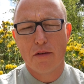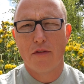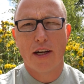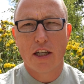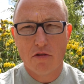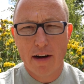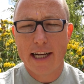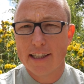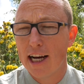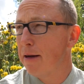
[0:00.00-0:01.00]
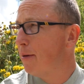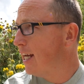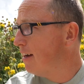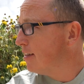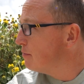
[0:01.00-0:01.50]
We've had a great time
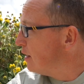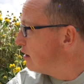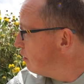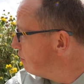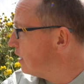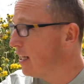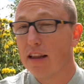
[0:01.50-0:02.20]
here. It's been lovely.